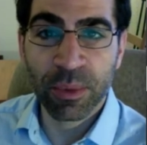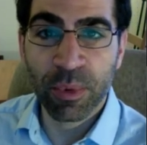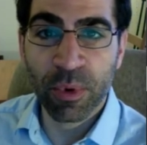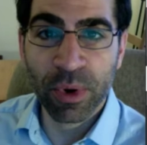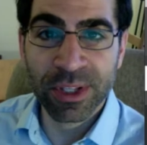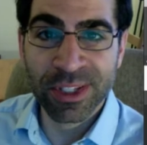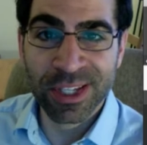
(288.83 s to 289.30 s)

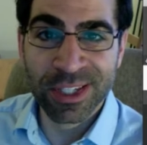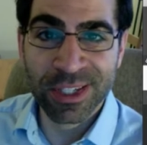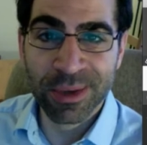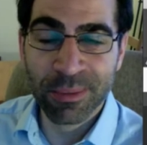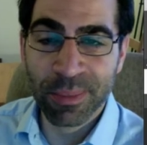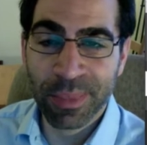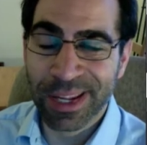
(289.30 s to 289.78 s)
point
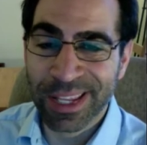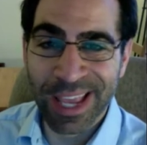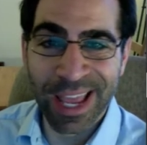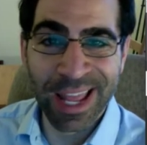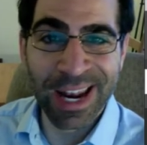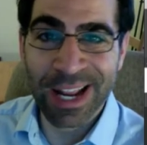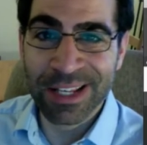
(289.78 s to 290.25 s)
system, but
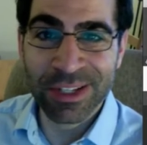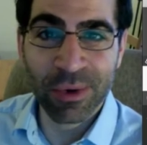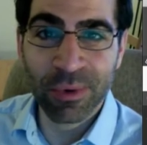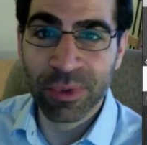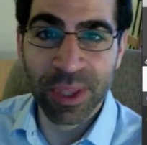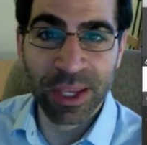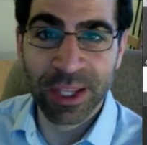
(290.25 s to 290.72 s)
again, I
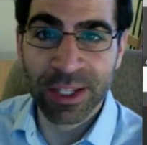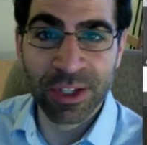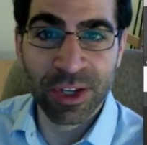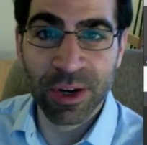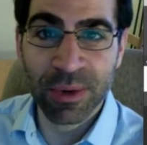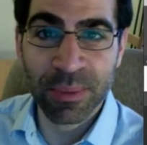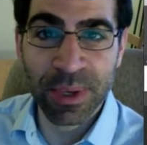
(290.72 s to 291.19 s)
don't think it's
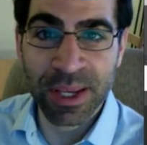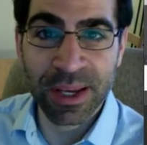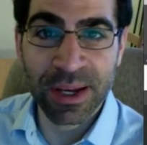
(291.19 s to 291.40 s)
going to be